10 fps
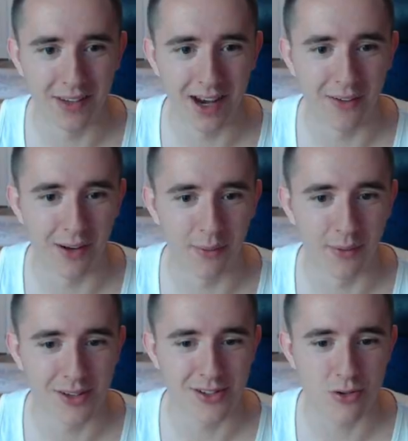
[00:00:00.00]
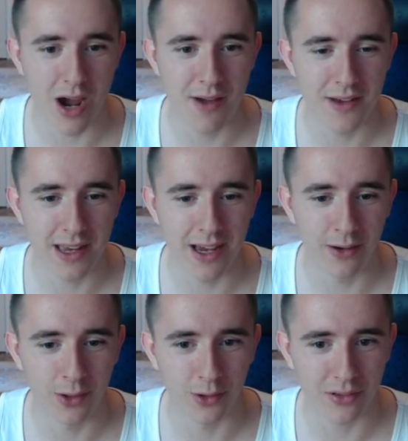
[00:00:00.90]
area. Just driving
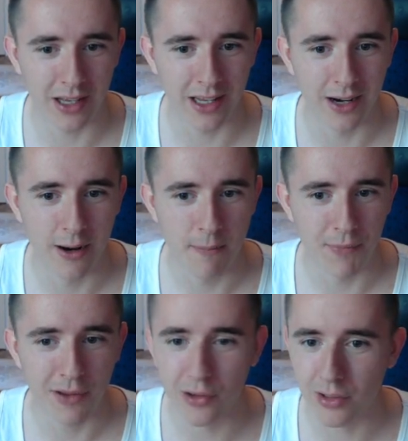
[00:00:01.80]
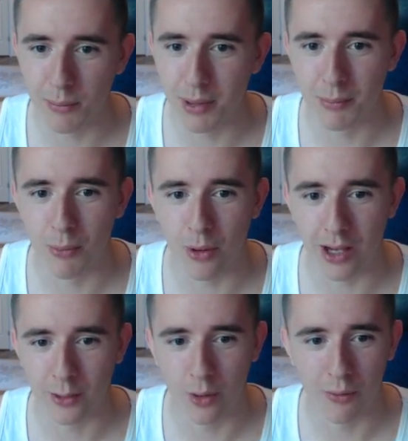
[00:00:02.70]
alongside here. This looks a bit more
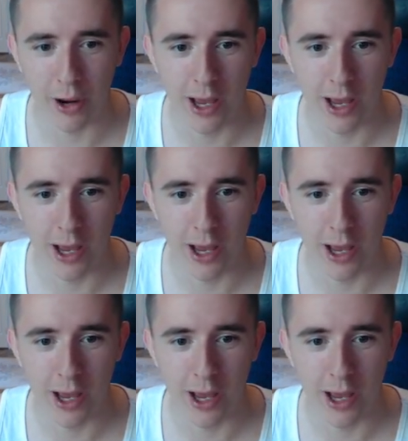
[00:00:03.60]
like Norway.